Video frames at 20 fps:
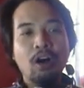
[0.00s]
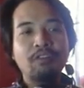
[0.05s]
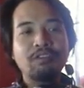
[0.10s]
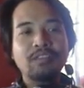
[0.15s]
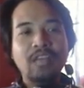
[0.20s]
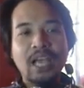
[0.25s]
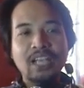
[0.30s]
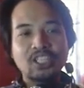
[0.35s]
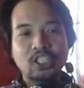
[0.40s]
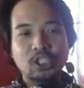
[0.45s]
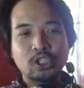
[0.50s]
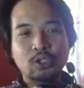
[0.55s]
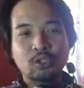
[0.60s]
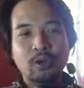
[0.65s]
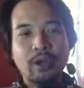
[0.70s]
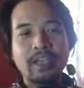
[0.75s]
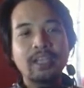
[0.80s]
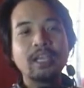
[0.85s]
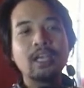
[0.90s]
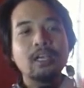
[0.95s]
of Dashing
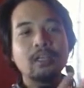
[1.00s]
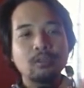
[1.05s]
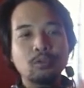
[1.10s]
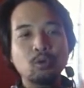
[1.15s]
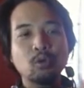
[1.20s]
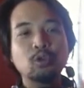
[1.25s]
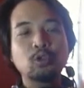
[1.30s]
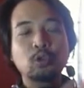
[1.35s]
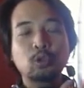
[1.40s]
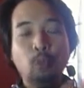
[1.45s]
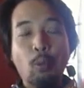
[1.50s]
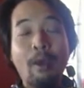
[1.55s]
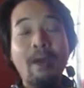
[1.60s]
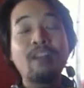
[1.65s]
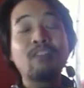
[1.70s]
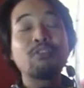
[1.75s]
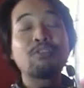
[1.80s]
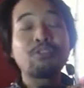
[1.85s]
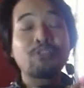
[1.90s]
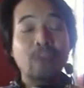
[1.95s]
Strike to
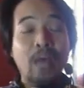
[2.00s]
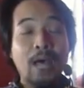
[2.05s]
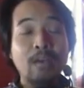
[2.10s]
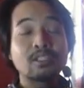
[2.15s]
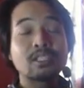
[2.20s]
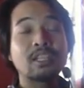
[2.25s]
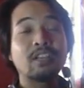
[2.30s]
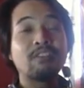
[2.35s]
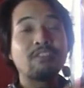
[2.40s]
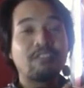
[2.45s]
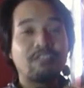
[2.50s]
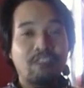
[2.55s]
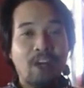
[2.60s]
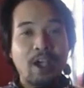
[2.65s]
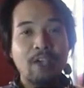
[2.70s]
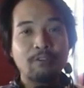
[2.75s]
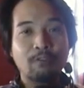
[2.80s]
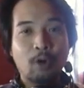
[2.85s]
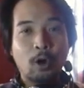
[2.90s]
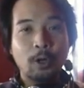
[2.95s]

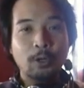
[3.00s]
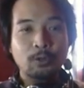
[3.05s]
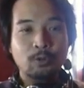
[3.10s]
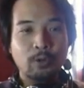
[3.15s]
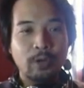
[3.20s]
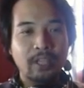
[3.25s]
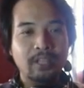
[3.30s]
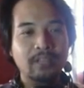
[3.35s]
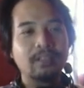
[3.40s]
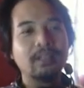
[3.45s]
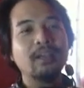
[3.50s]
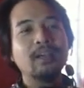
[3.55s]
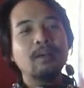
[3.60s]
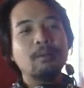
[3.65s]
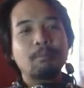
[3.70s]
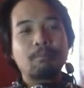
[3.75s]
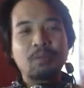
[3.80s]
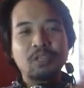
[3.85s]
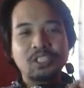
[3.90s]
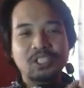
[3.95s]

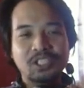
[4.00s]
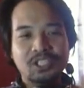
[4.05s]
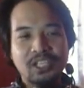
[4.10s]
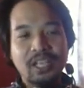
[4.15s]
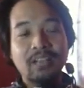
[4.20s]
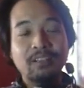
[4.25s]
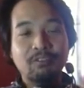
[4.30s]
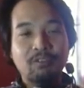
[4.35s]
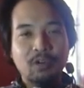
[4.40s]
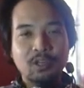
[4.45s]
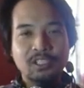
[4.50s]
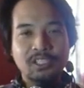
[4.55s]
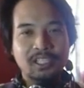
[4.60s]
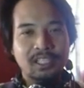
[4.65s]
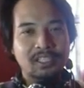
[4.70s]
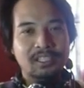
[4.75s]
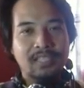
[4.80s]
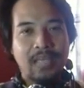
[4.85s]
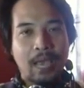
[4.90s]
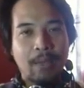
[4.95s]
12,500% for
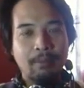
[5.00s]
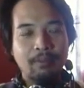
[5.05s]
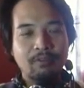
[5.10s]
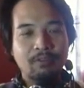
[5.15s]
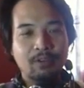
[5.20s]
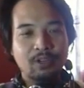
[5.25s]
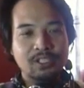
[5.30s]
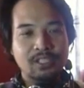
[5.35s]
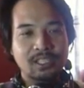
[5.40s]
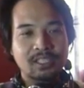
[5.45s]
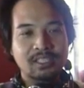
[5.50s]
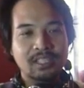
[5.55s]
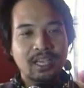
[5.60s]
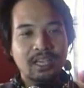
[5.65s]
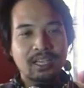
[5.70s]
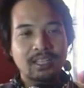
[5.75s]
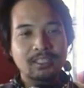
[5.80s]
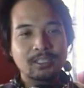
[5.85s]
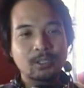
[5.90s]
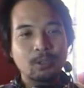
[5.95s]
6
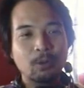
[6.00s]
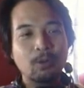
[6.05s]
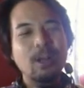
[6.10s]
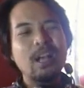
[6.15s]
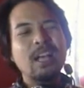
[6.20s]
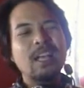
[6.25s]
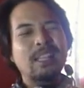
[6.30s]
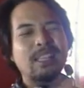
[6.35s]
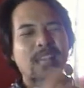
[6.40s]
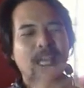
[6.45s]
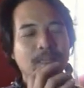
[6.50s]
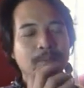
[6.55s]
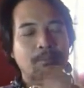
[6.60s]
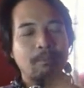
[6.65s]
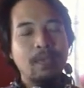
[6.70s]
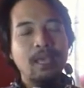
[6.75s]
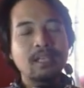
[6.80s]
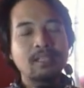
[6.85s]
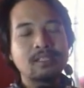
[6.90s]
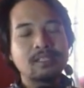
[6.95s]
seconds. So that
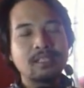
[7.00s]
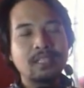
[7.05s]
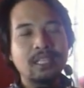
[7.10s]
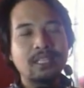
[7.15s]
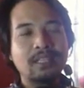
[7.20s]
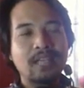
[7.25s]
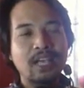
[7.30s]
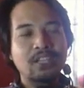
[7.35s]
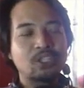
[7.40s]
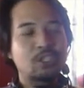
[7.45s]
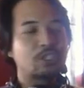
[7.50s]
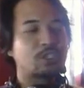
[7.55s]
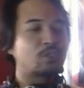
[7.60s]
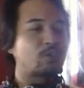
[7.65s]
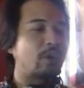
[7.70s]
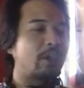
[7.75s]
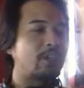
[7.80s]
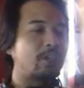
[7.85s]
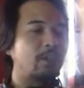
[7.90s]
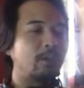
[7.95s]
makes the Dashing
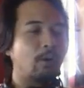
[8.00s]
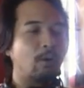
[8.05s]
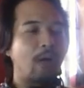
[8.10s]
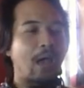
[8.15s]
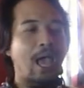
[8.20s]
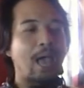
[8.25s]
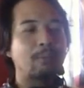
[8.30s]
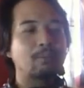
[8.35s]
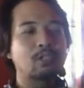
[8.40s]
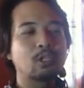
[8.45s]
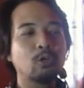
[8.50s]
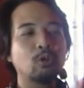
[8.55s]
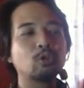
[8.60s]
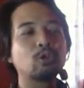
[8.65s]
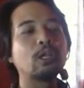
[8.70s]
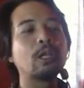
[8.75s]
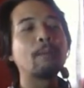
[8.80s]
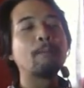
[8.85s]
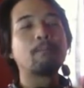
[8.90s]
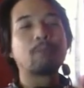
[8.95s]
Strike,
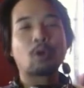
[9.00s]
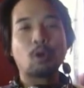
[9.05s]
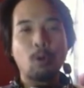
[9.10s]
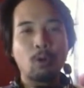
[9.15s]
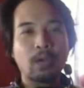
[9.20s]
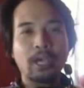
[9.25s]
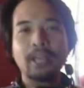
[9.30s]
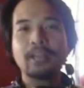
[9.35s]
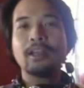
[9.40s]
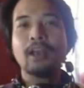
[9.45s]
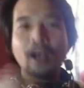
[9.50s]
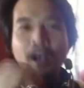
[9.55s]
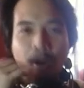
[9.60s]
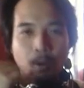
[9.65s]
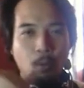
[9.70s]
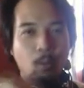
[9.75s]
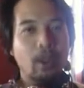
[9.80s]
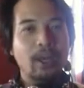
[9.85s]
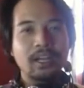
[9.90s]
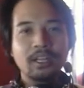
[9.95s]
absolutely broken
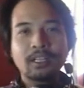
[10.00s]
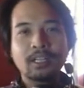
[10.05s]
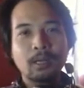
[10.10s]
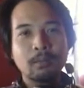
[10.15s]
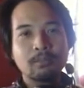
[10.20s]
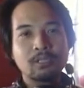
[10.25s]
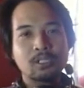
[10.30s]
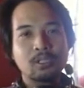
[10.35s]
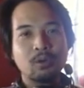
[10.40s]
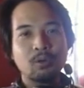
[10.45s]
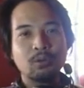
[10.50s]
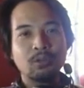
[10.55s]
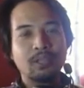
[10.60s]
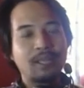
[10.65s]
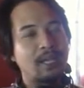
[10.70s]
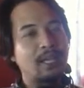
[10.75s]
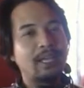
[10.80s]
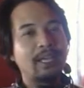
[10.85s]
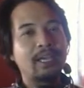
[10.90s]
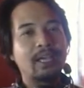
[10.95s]
when it comes to
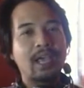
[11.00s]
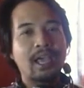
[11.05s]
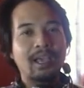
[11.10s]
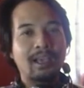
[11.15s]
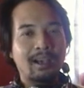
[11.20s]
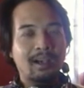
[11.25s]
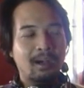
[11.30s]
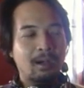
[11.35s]
dealing